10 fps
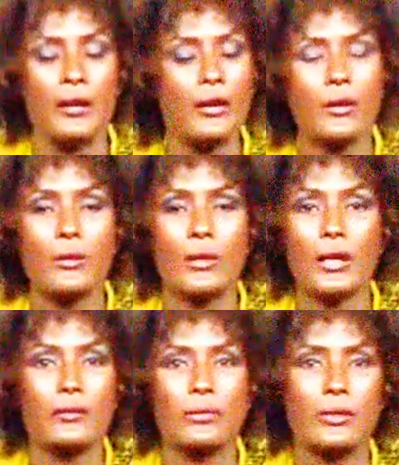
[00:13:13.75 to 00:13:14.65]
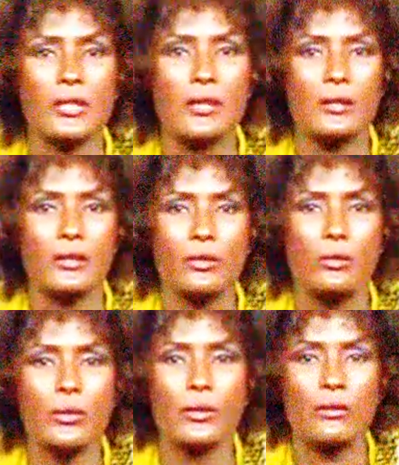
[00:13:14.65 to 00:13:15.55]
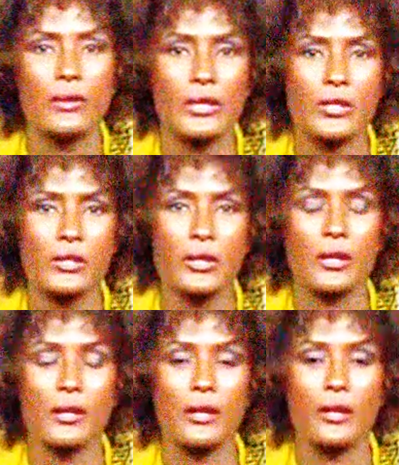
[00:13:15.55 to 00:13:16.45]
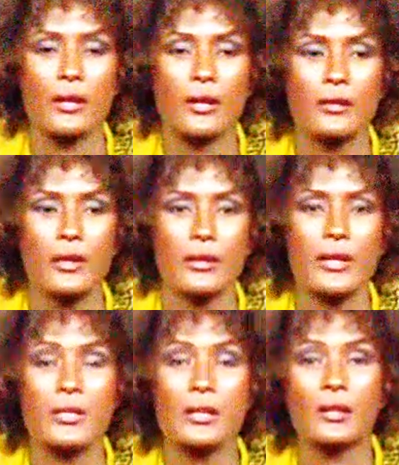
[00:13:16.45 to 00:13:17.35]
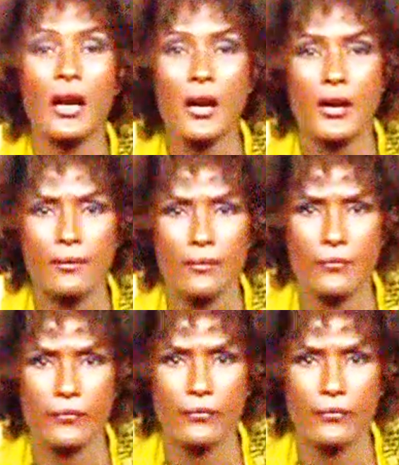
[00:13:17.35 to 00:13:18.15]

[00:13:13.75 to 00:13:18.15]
No, there's nothing to do with no religion, and it is a time.